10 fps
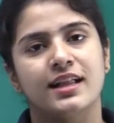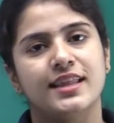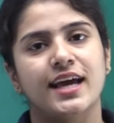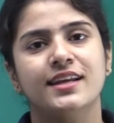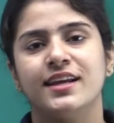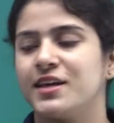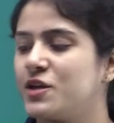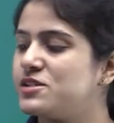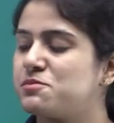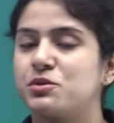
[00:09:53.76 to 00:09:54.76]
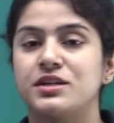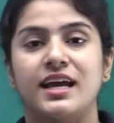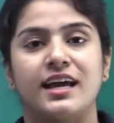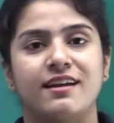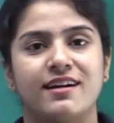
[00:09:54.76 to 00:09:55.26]
Then you'll
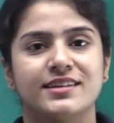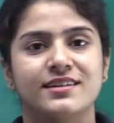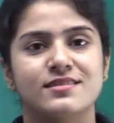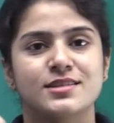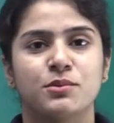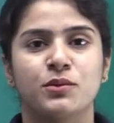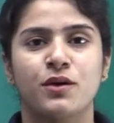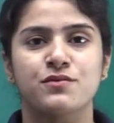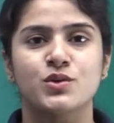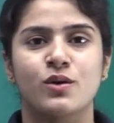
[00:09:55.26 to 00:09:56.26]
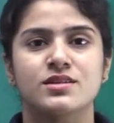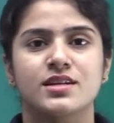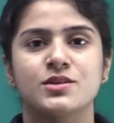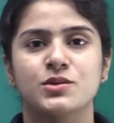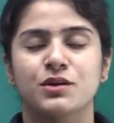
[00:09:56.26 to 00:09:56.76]
put another spoon of salt
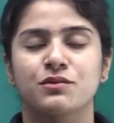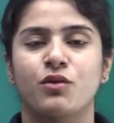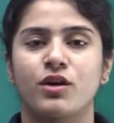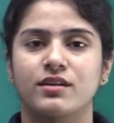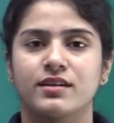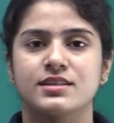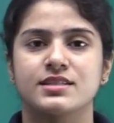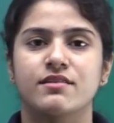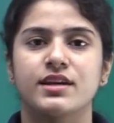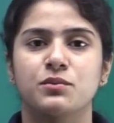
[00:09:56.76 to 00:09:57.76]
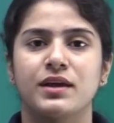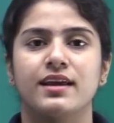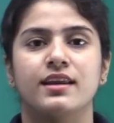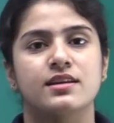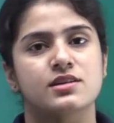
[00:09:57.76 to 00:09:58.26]
into the water, stir it
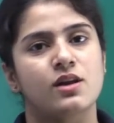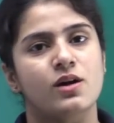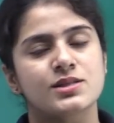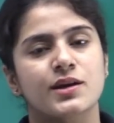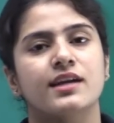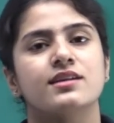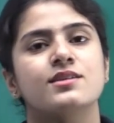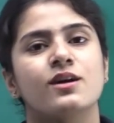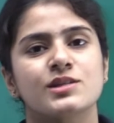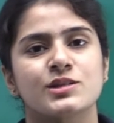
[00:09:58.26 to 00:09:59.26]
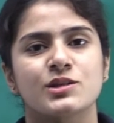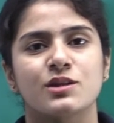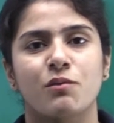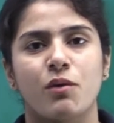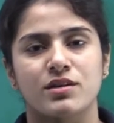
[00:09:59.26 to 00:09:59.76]
well, and it will also get dissolved into
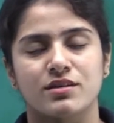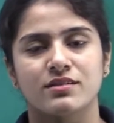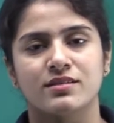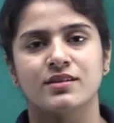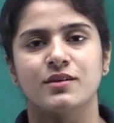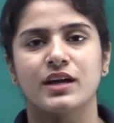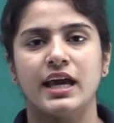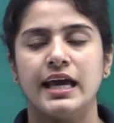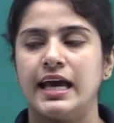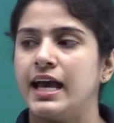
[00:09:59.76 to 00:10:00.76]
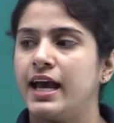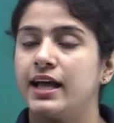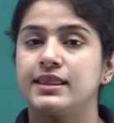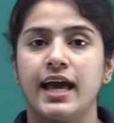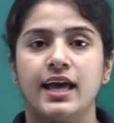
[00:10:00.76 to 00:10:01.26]
the water, okay.
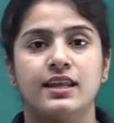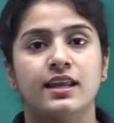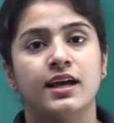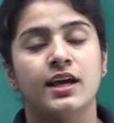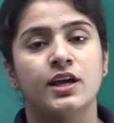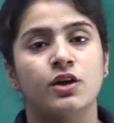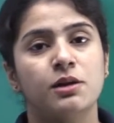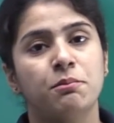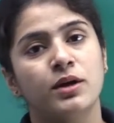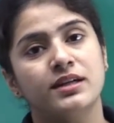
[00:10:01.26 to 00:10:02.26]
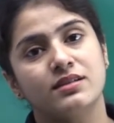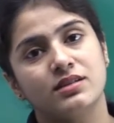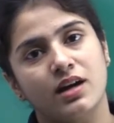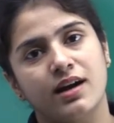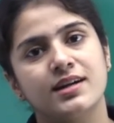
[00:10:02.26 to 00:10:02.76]
Then you'll put
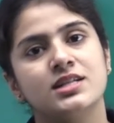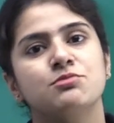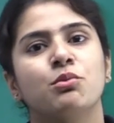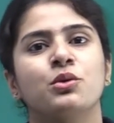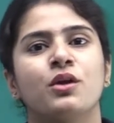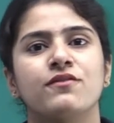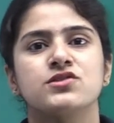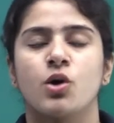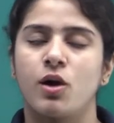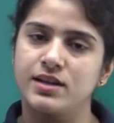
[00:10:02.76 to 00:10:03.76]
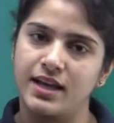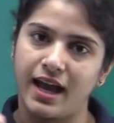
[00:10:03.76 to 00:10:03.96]
third spoon of salt,